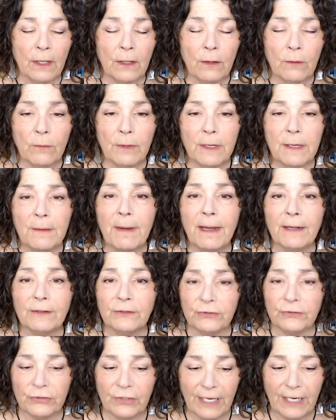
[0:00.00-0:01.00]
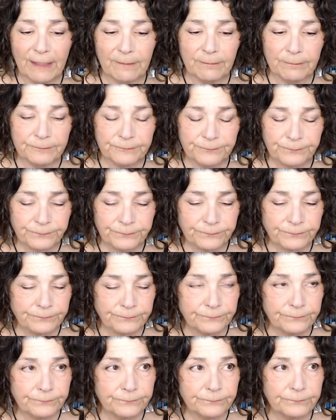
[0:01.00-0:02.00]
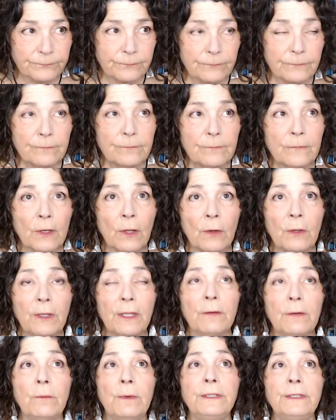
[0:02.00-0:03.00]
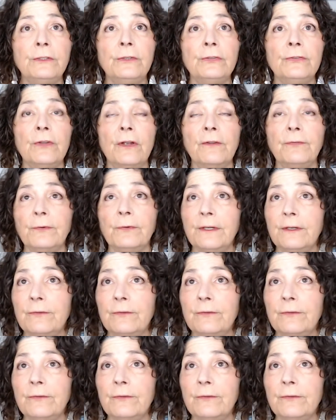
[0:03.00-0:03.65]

What about shame? When you're suffering